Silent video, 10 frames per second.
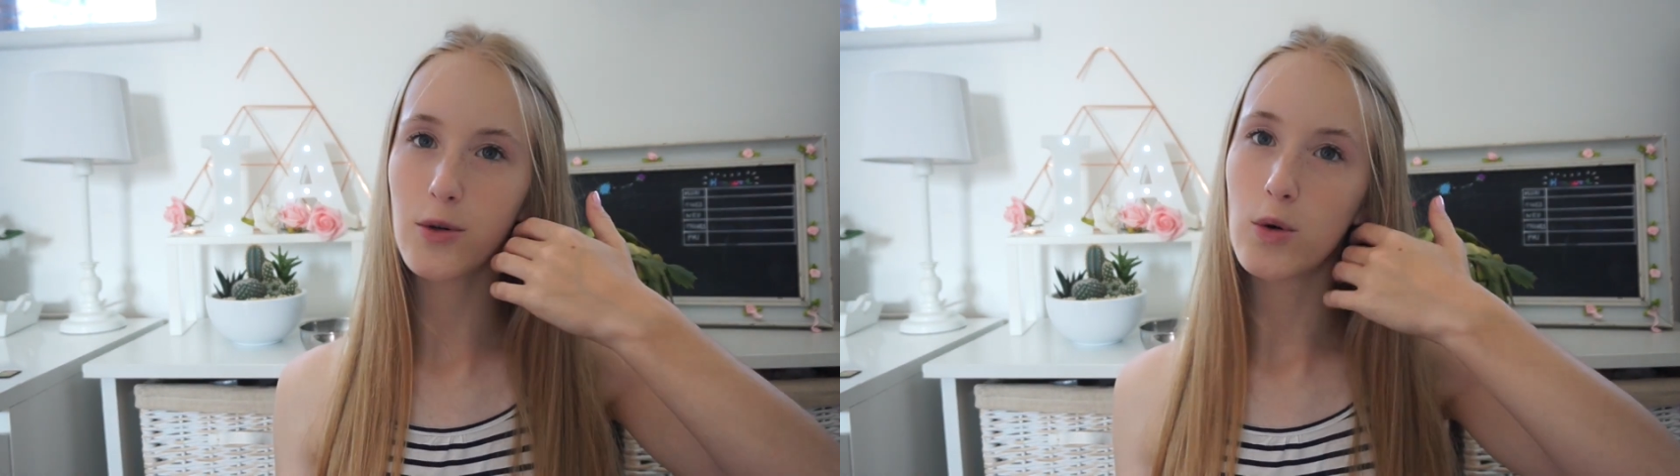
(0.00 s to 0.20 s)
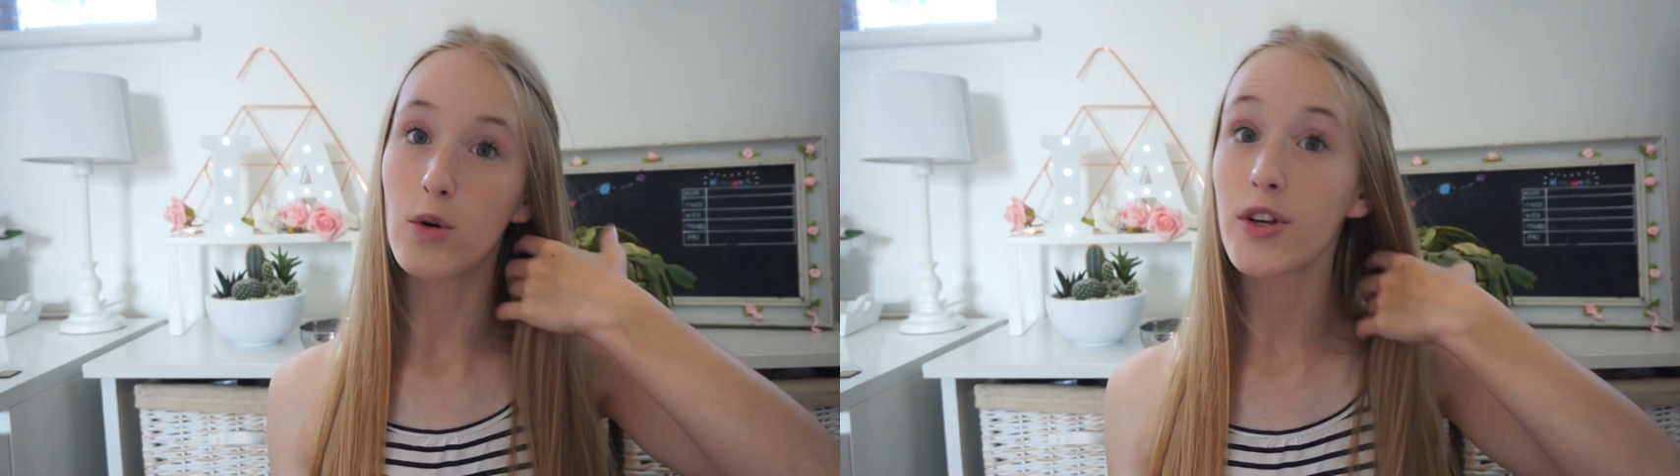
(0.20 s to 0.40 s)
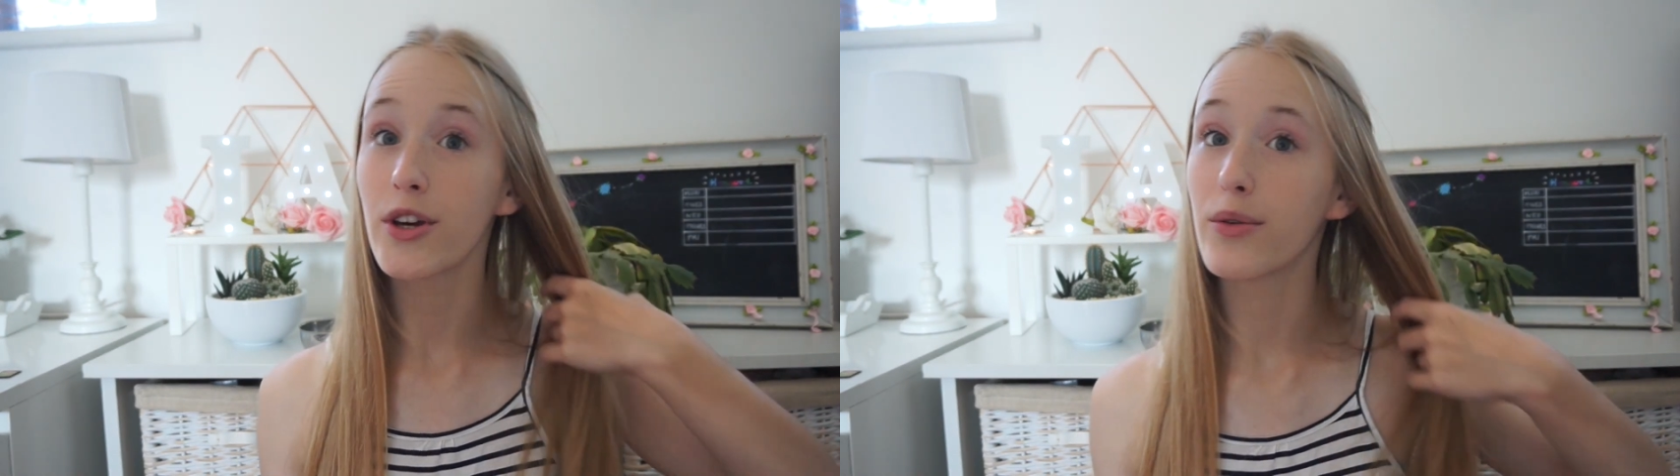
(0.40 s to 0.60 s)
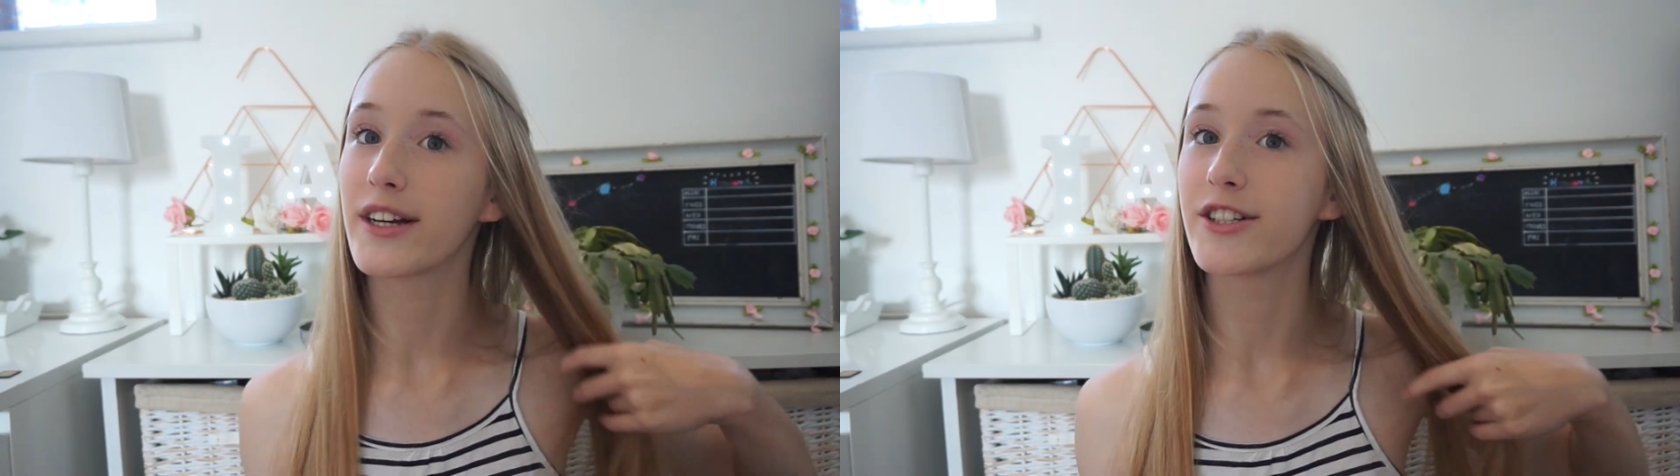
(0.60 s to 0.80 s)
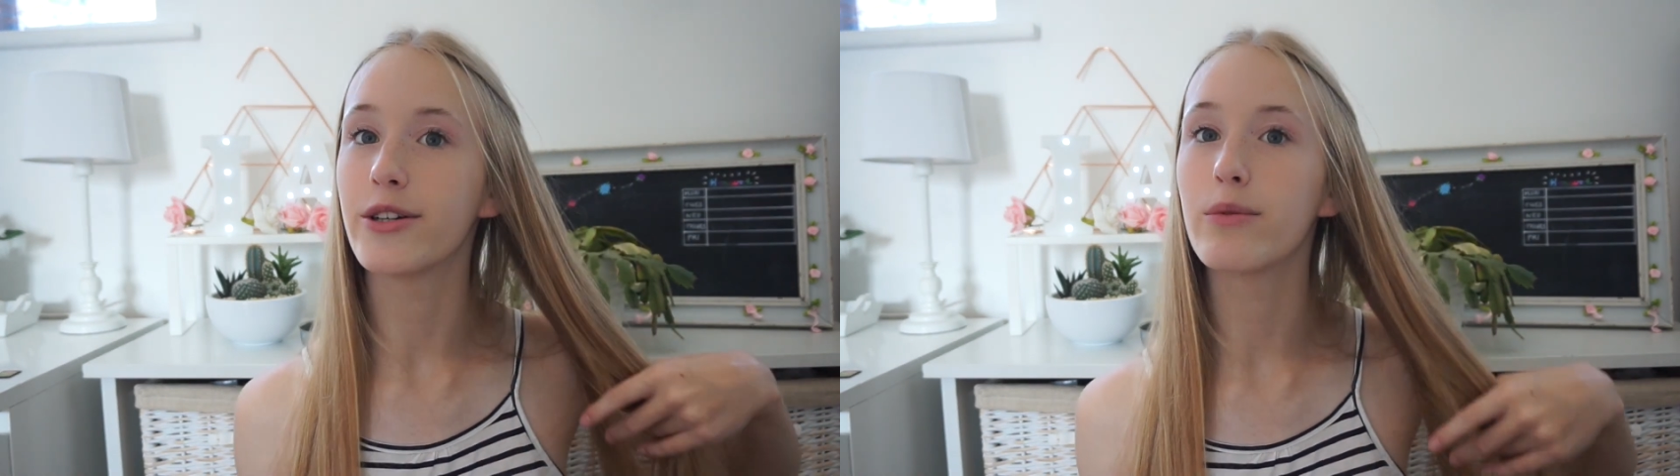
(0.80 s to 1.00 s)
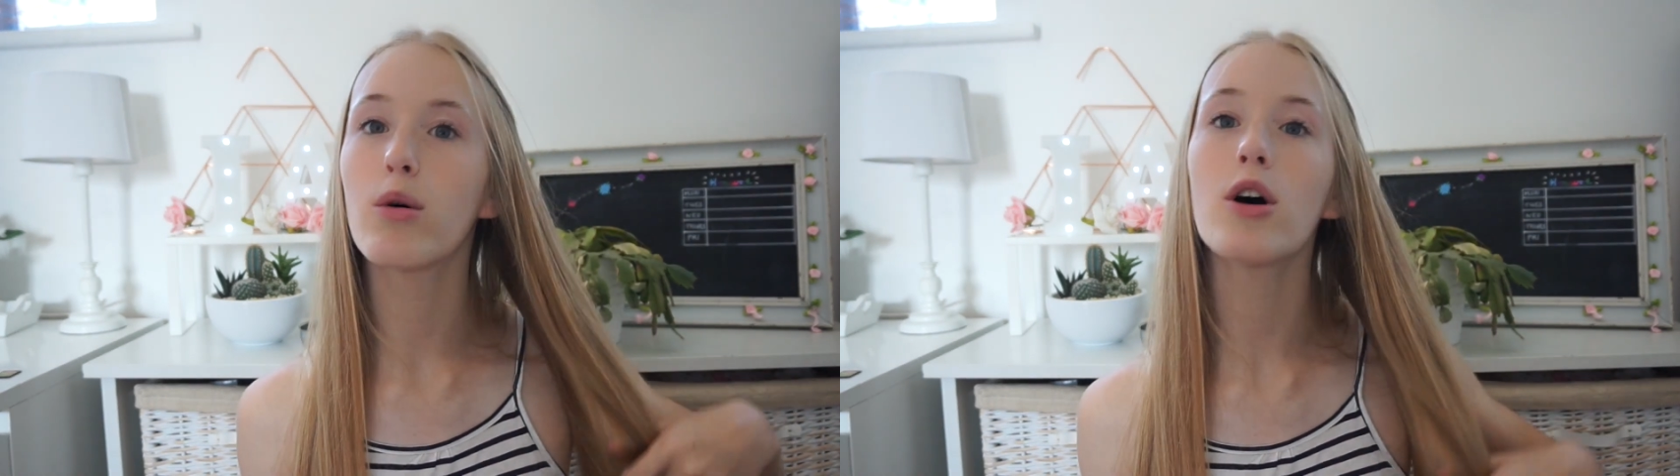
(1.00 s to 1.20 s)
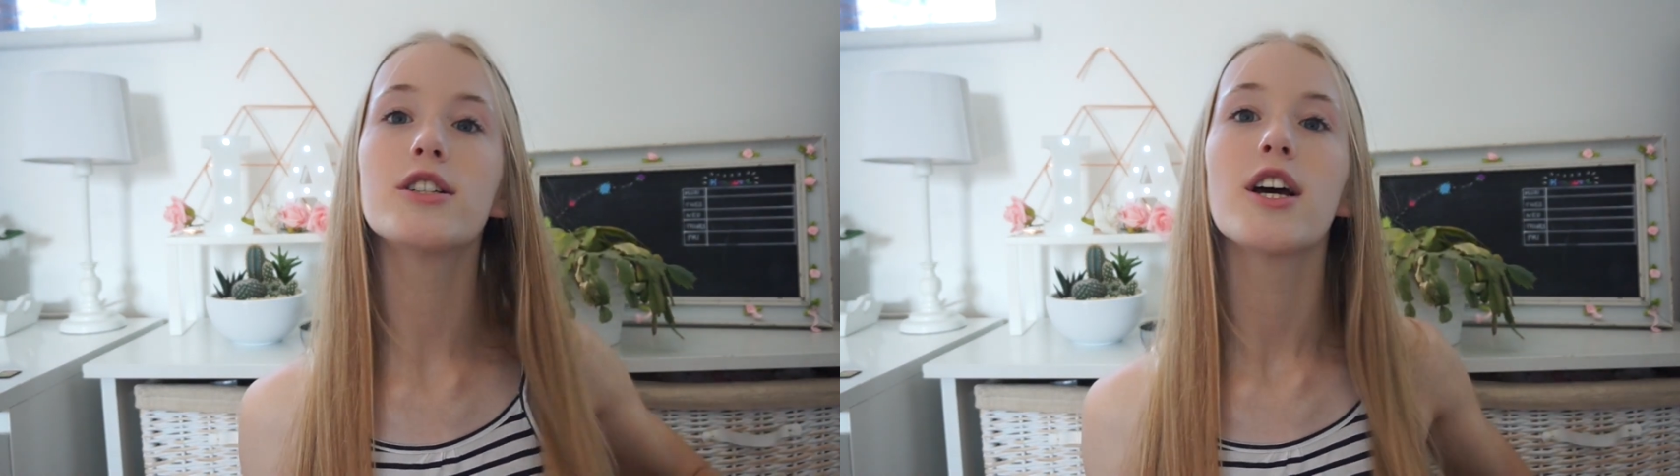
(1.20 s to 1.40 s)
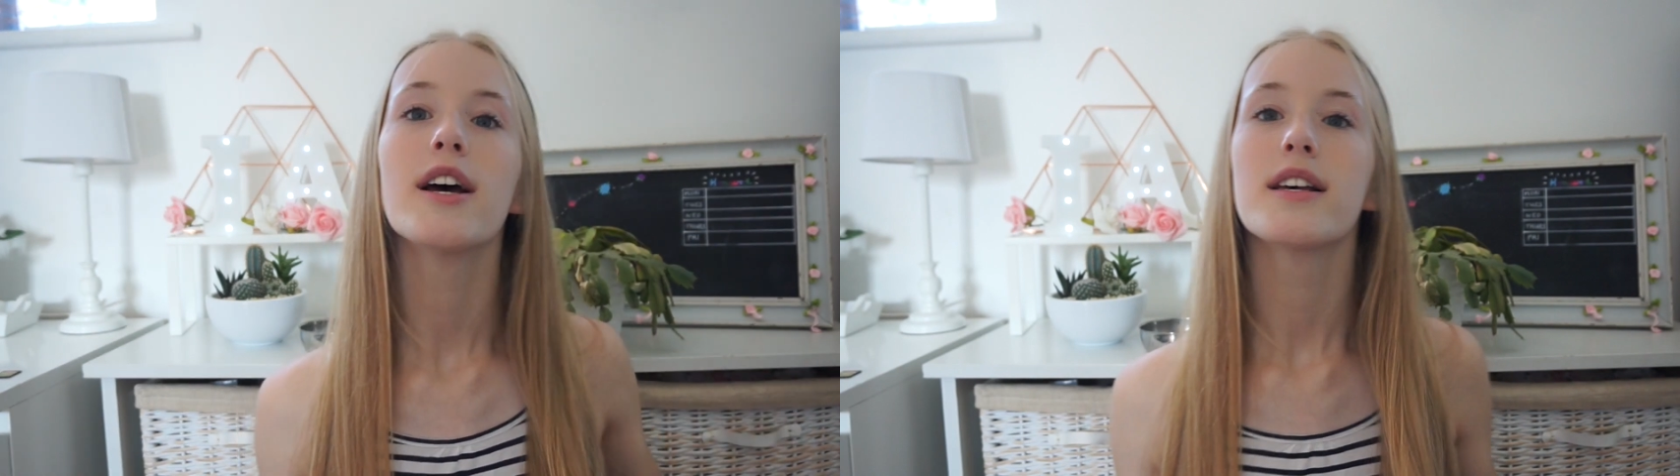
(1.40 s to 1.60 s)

or you as you watch.